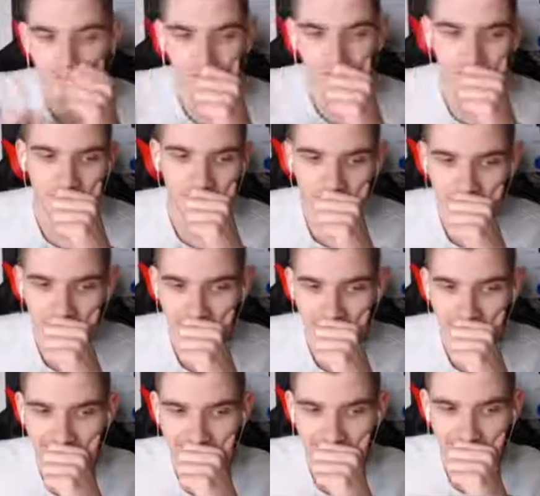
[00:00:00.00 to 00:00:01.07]
what the fuck did I
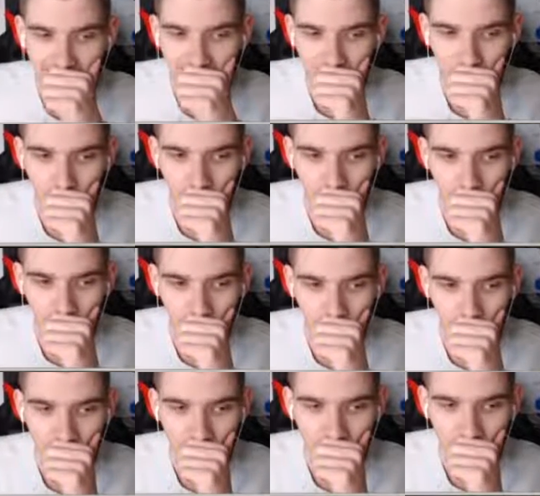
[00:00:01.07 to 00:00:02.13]
get hit for though?
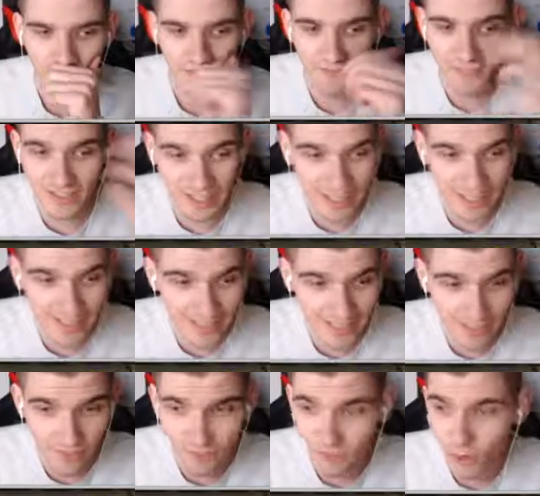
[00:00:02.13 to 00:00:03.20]
What the fuck did I get hit
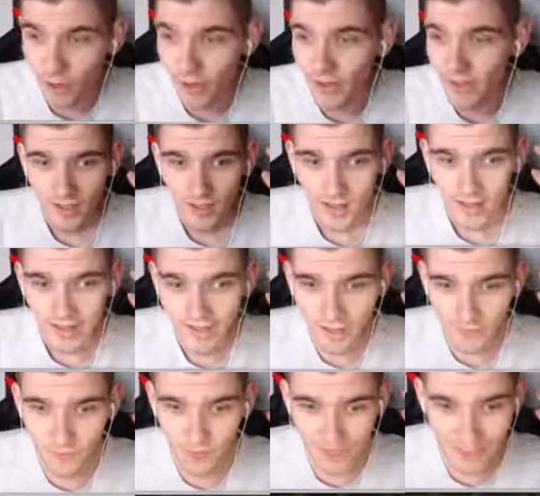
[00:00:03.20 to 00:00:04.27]
for? I got
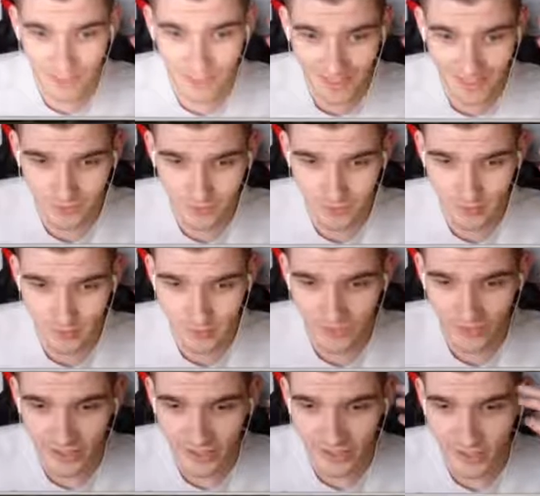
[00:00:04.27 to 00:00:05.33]
fucking maxed or
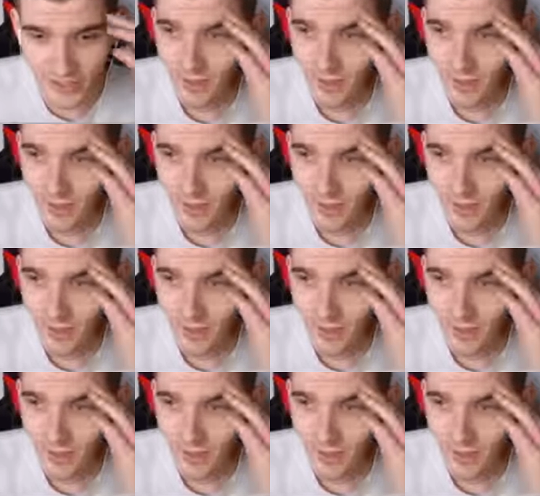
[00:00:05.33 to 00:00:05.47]
something.